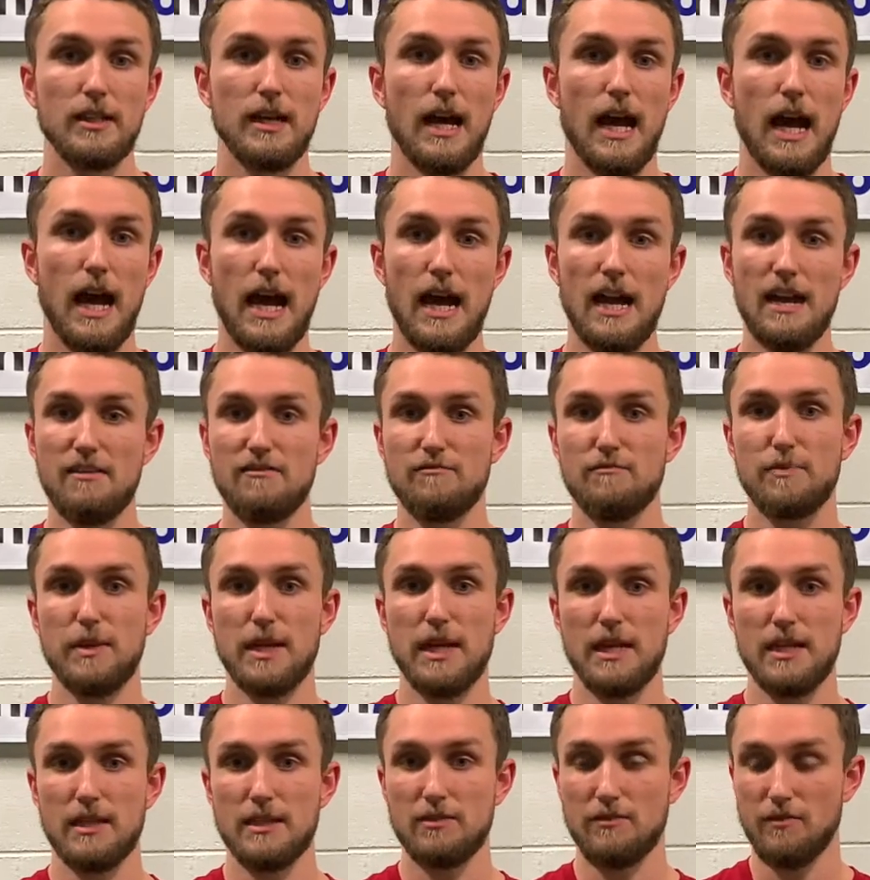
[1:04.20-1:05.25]
I've
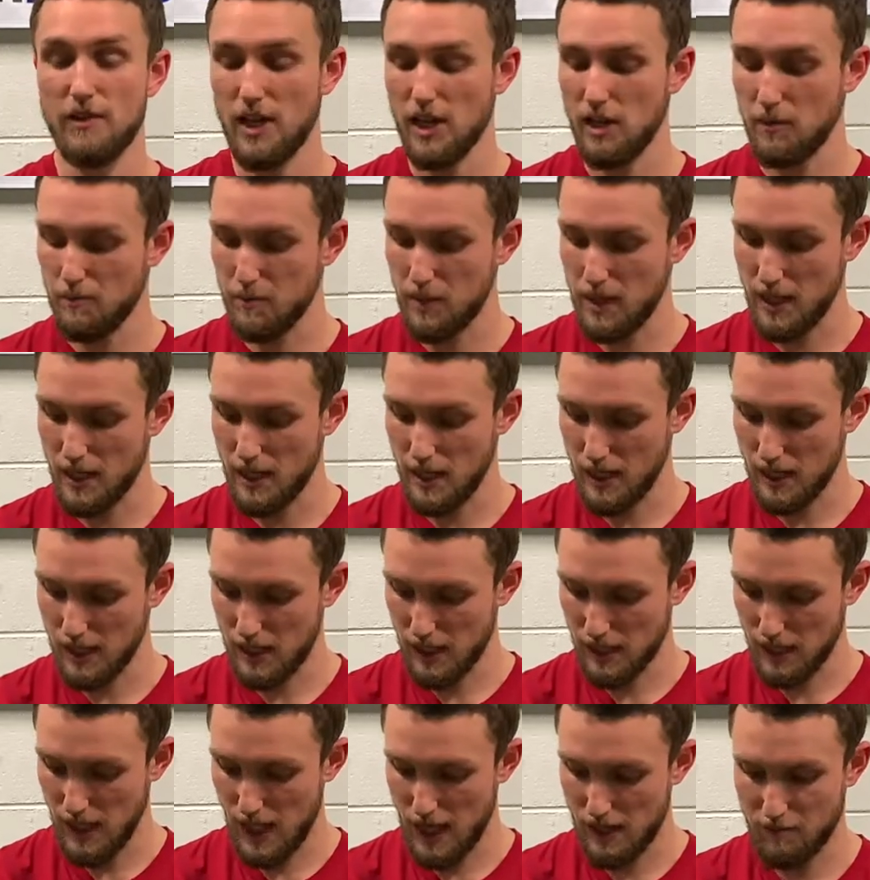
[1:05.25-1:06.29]
been developing a
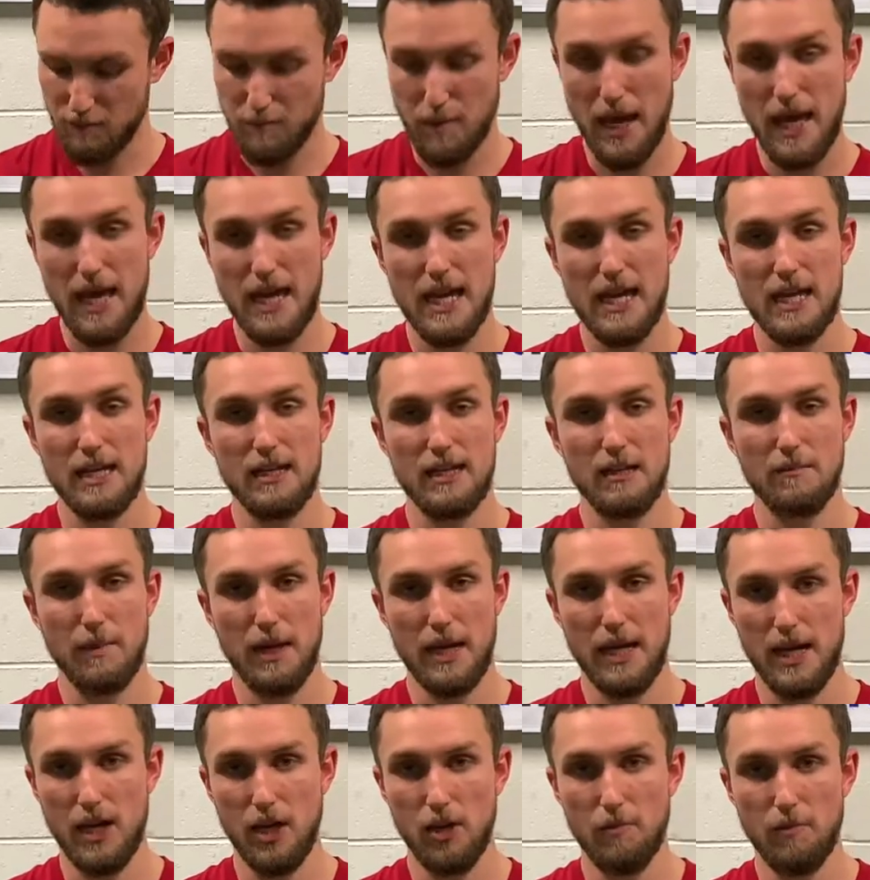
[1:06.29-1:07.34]
lot of pain in my
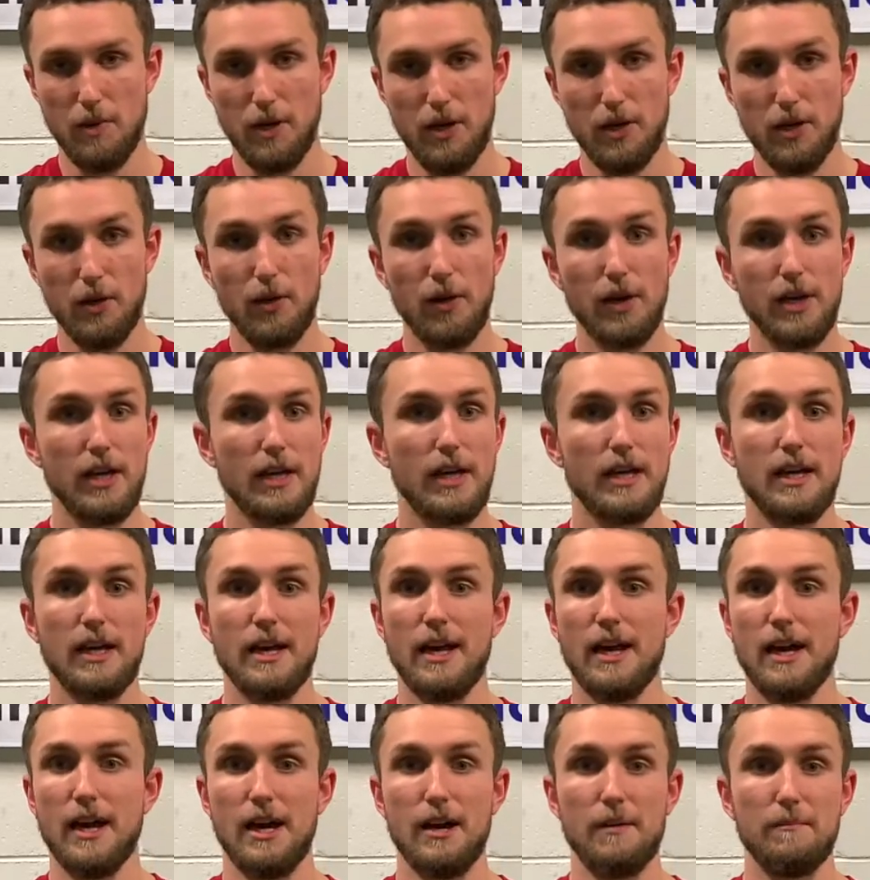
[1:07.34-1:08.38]
elbow
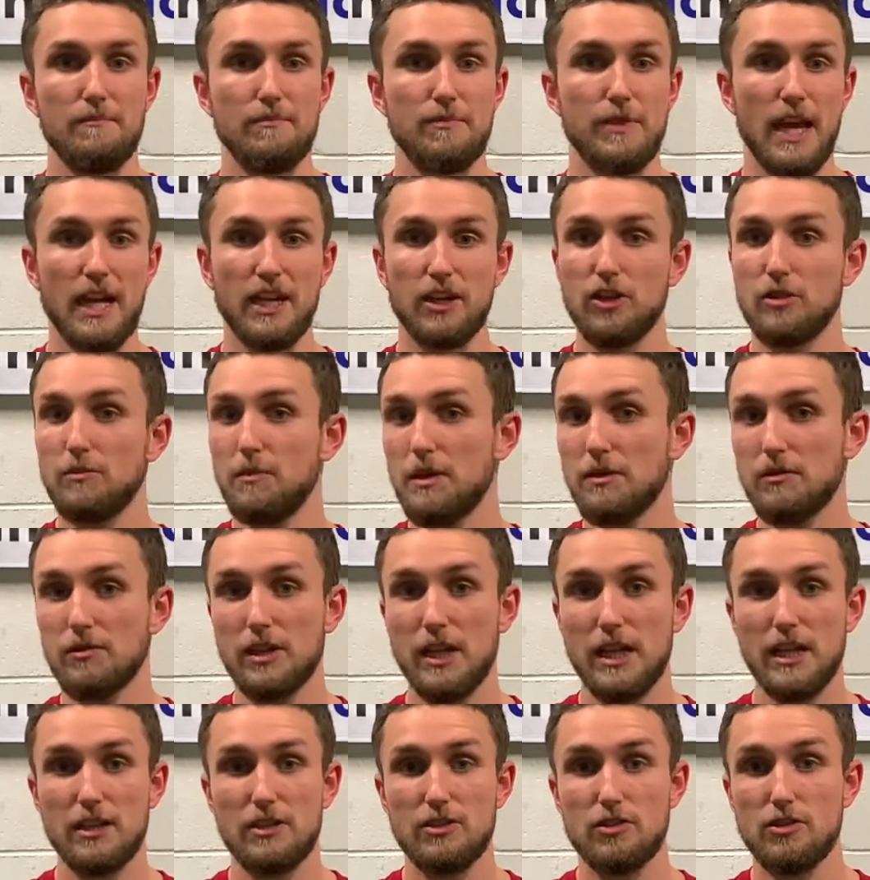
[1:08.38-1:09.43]
that could be
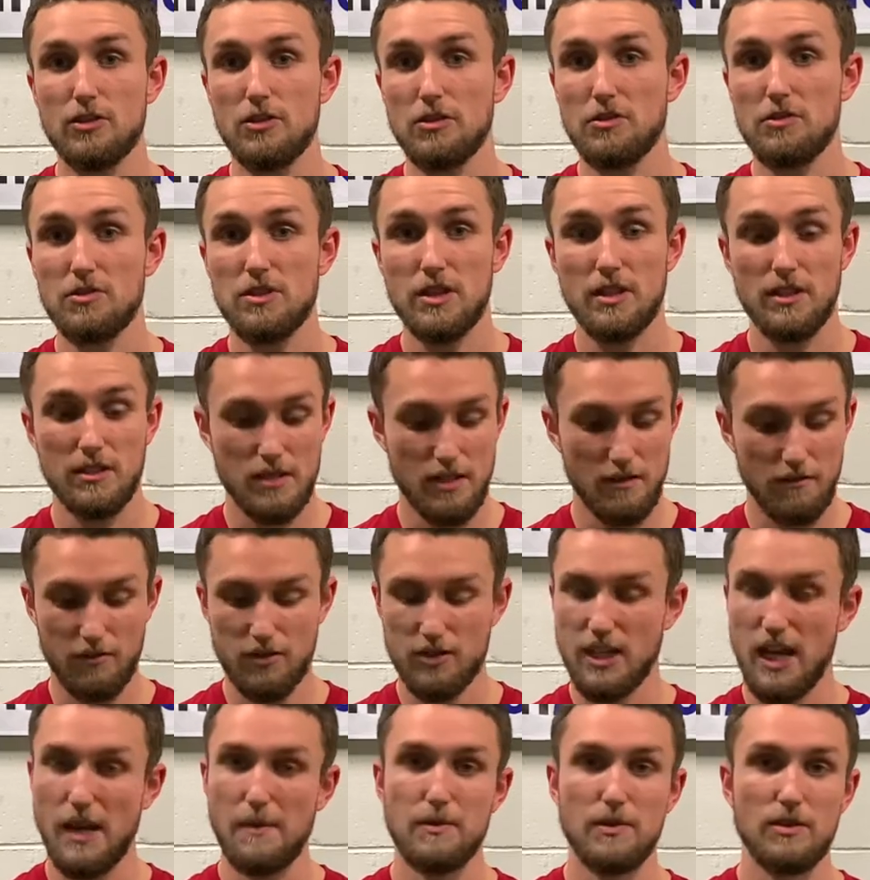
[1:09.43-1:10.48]
related to using different
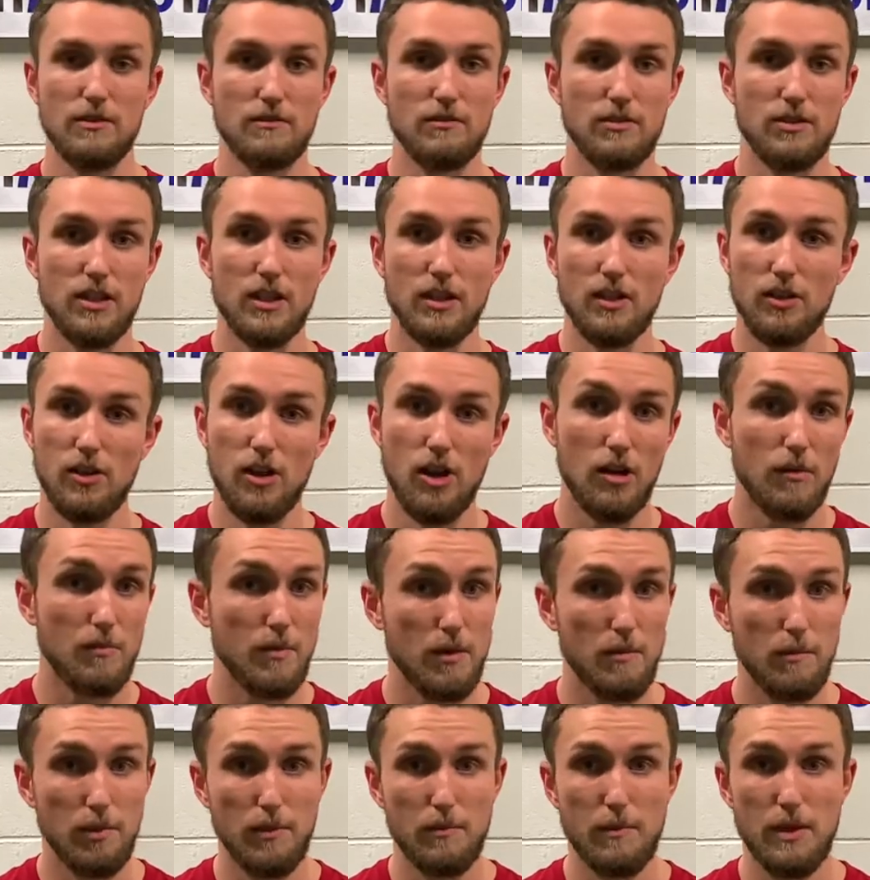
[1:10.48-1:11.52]
types of single arm
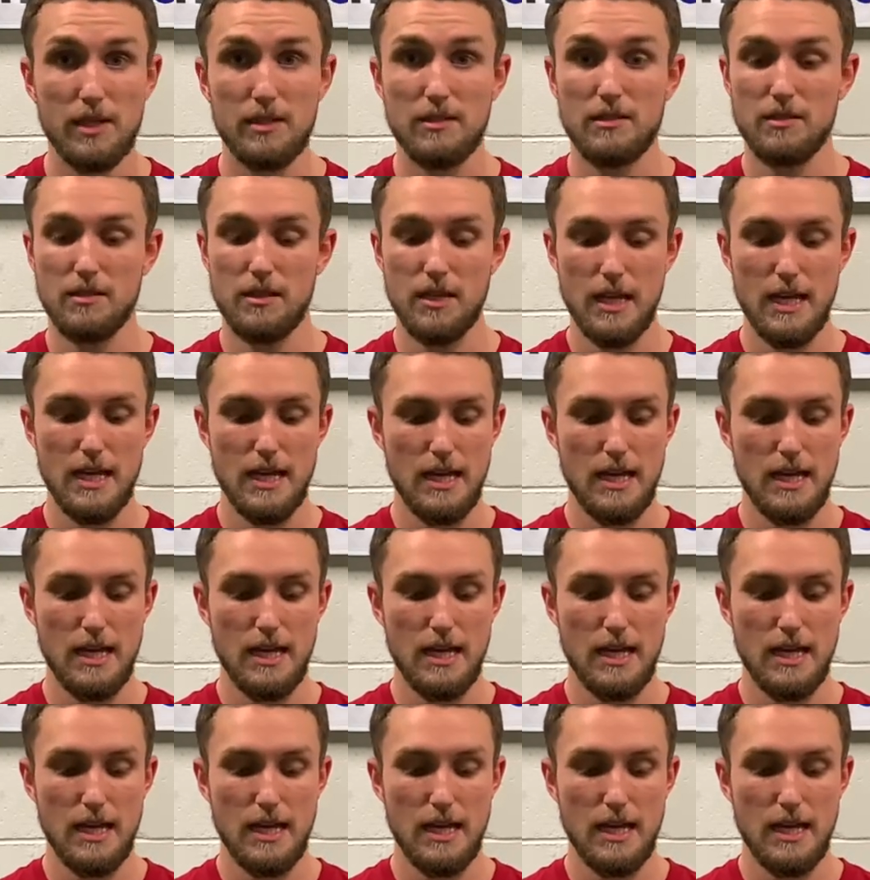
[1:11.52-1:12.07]
implements,